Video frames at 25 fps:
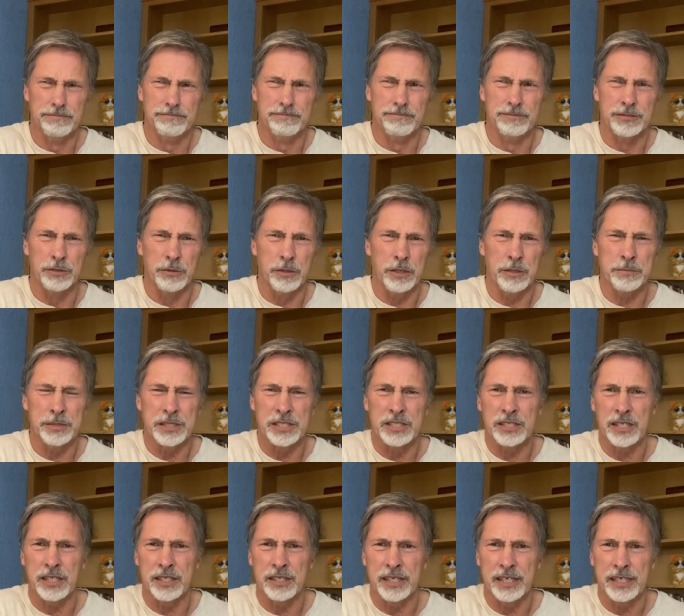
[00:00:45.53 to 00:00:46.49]
tomorrow be
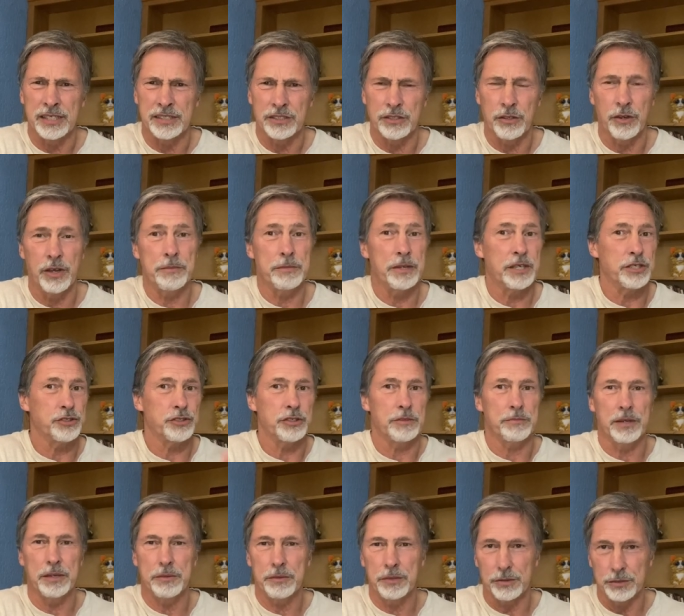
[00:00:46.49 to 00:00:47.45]
Sunday, so I'm not sure.
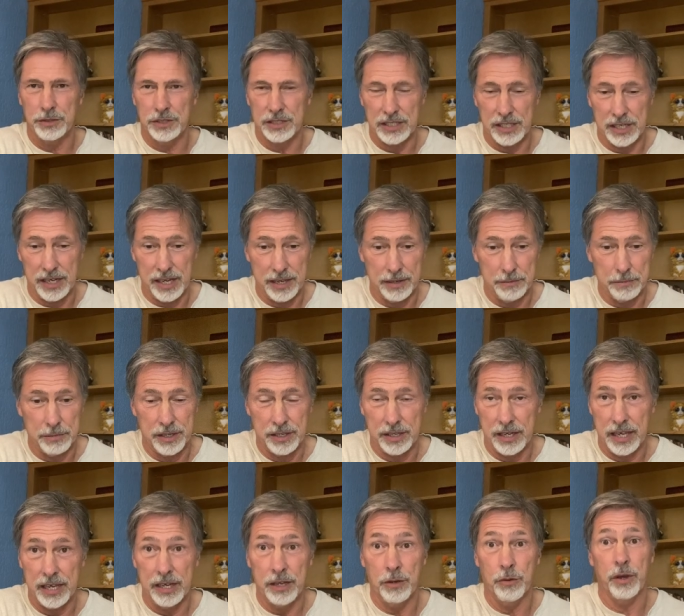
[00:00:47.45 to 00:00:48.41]
Maybe it was today, but
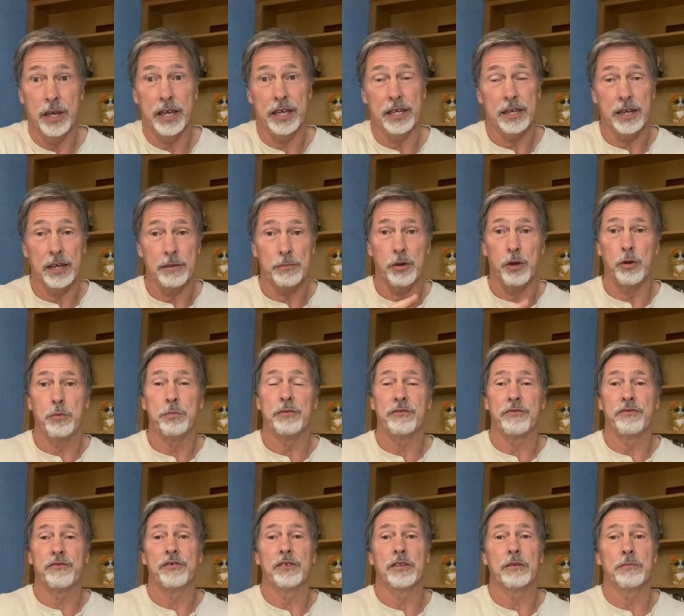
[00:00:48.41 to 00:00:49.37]
anyway, I'm hoping
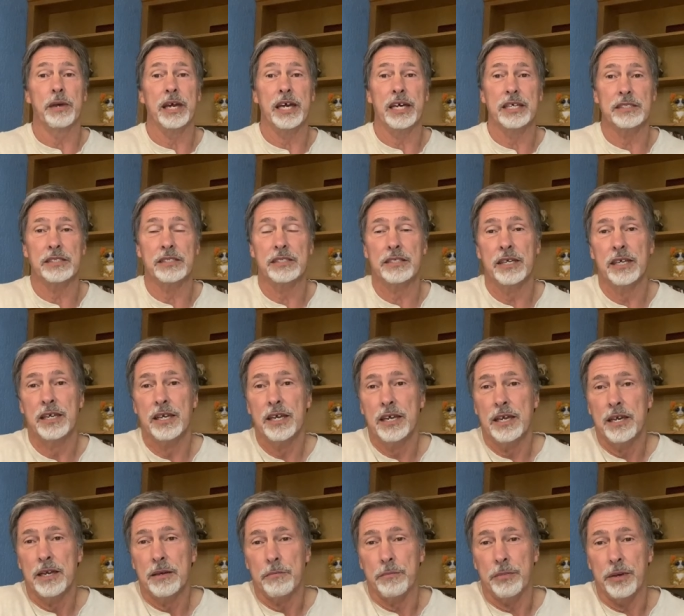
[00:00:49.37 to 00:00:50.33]
for the best.
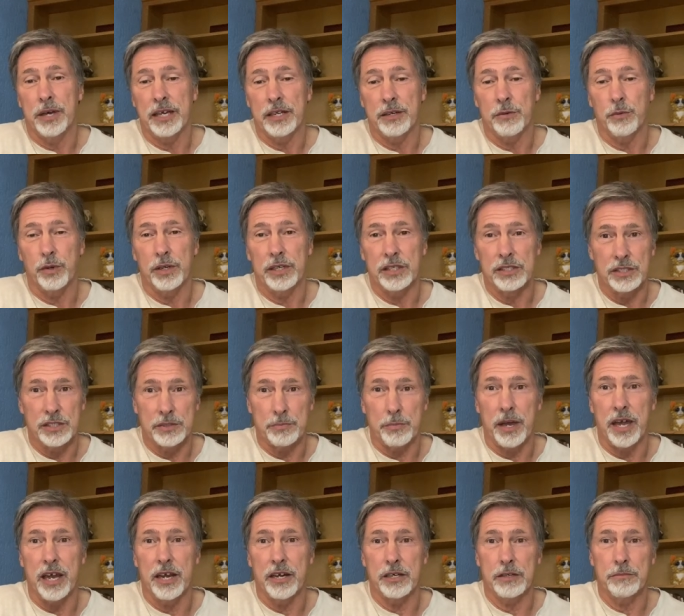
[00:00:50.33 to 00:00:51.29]
But what
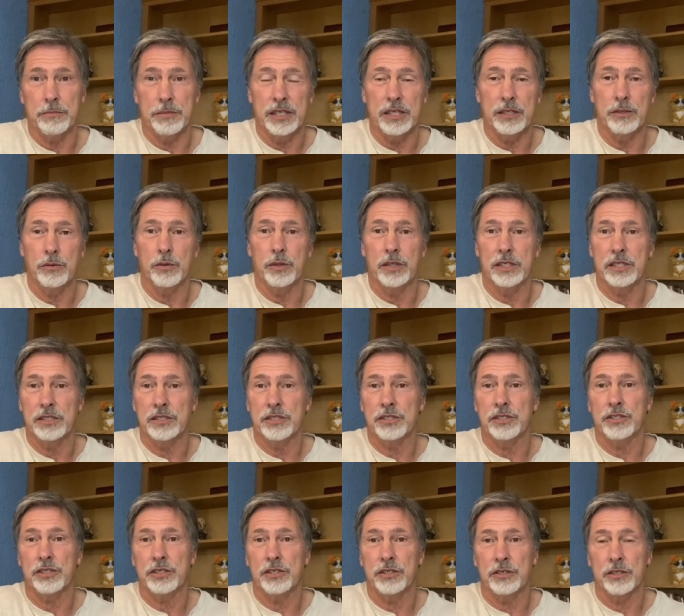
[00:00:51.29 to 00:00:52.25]
inspired me
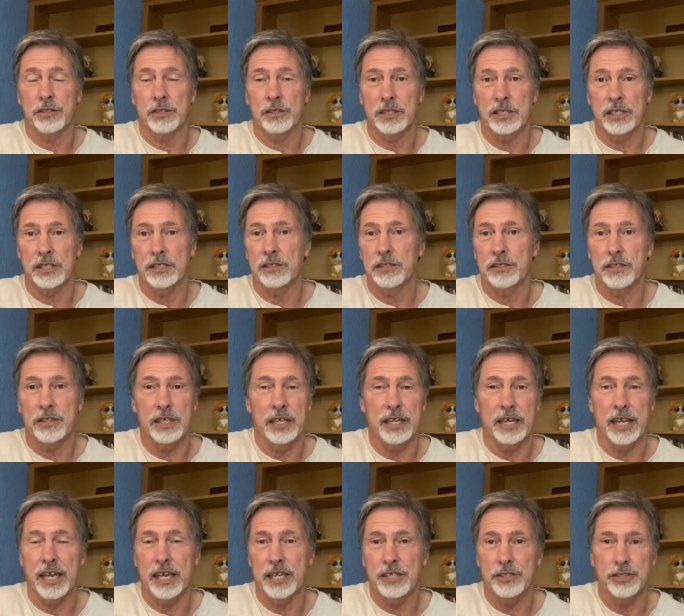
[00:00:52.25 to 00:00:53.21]
was your guilt that,
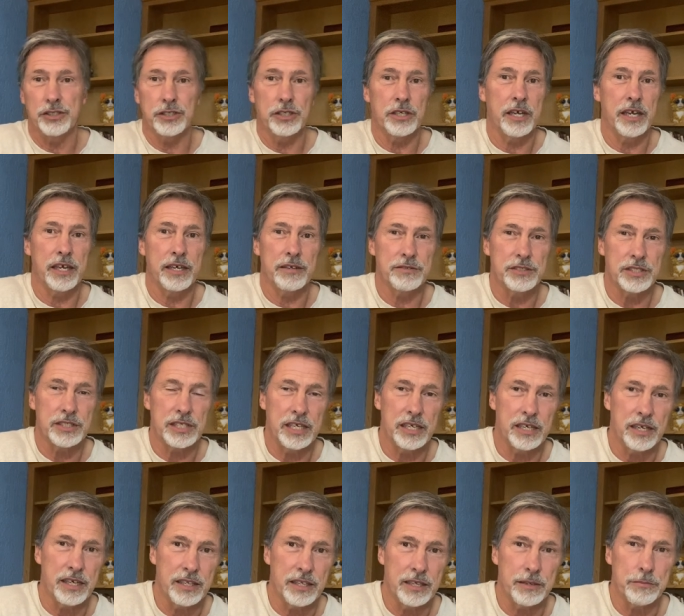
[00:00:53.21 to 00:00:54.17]
hey, should I have stayed
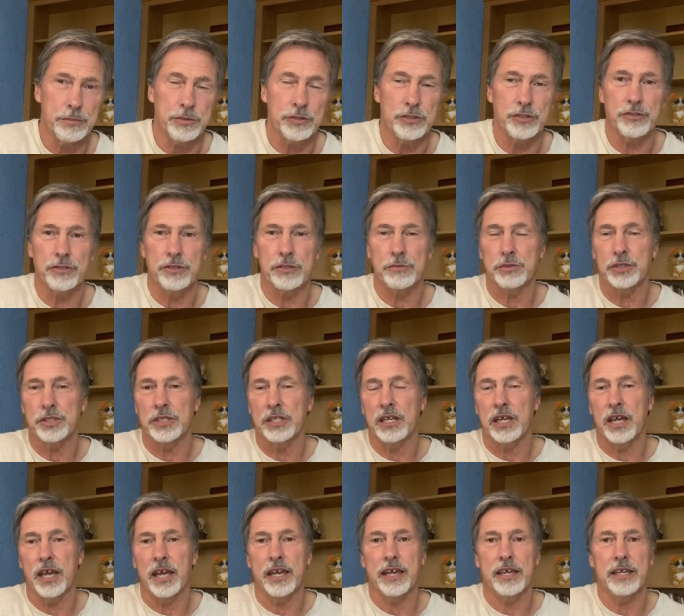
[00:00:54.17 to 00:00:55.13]
on that prescription
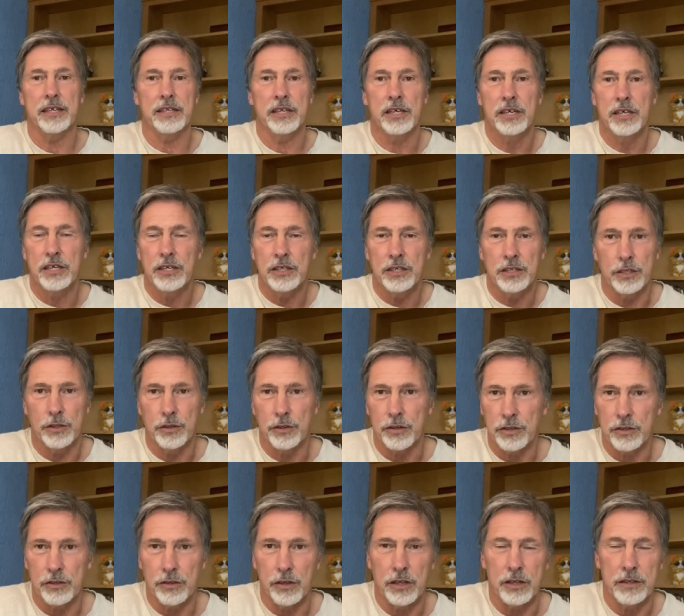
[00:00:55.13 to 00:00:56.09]
diet? You
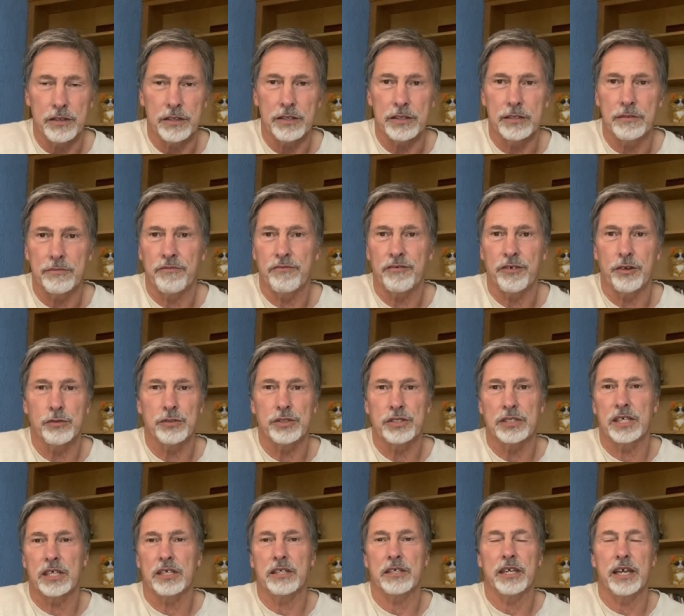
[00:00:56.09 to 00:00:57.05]
heard all the folks
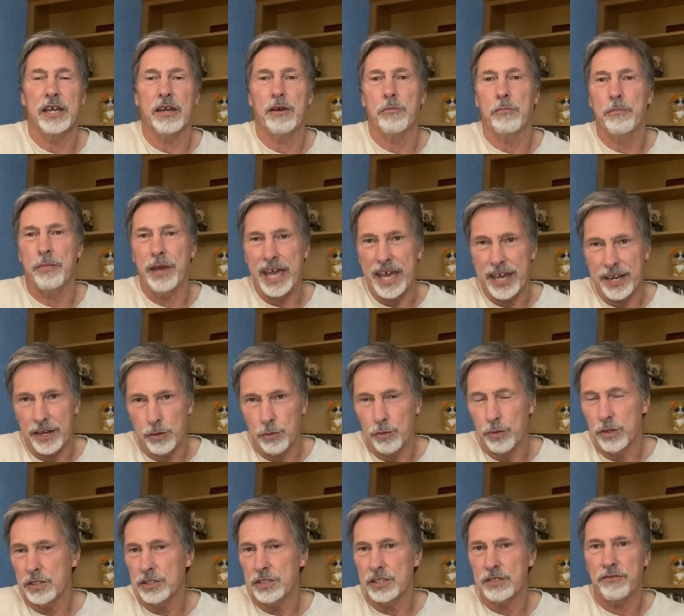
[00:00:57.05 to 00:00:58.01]
telling you how bad it
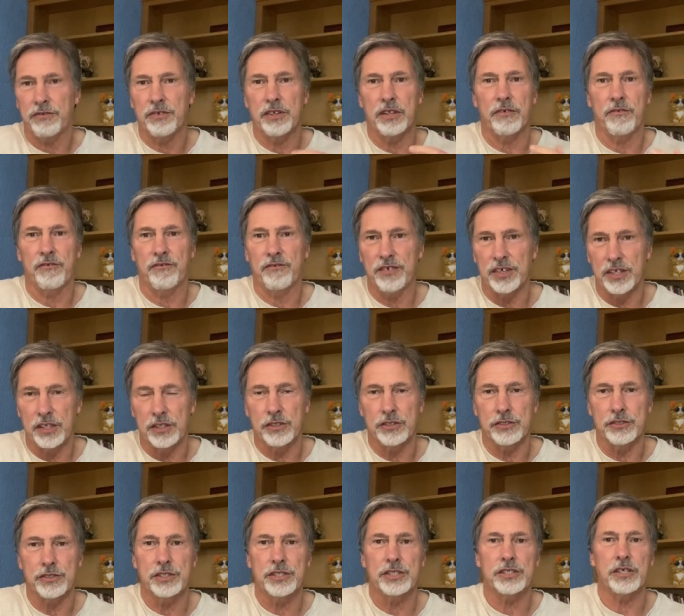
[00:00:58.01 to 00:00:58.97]
was, full of
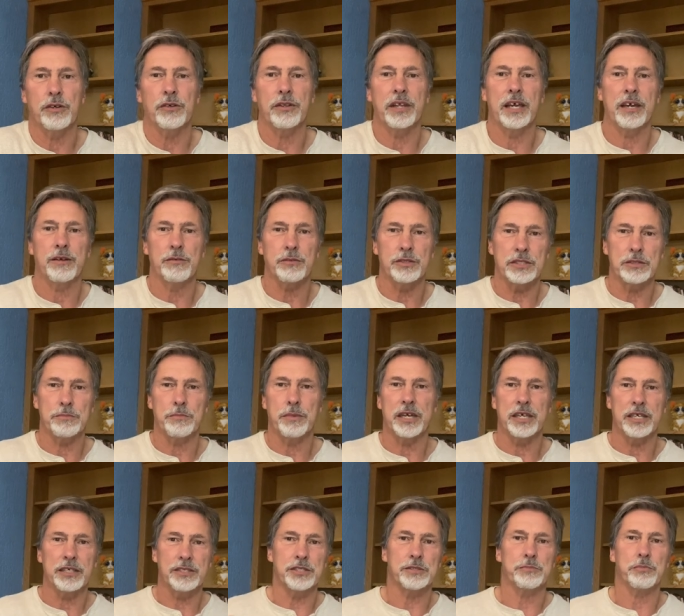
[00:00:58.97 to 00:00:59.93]
fillers. So that was my
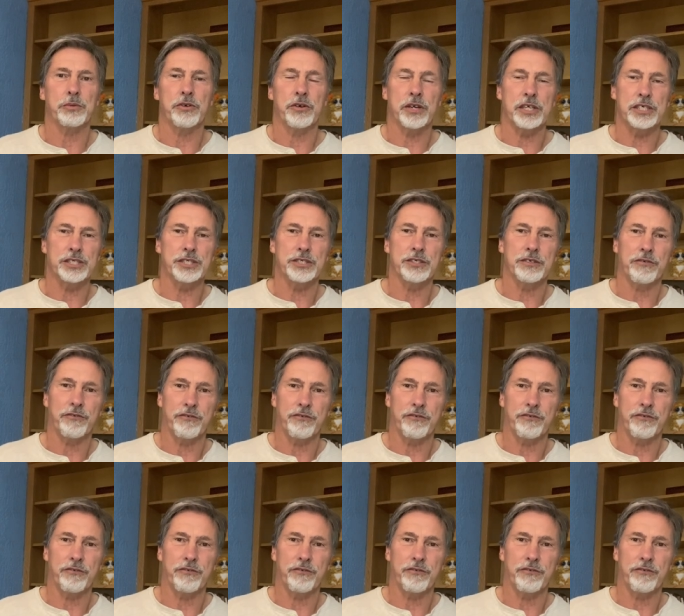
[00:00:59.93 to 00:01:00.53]
inspiration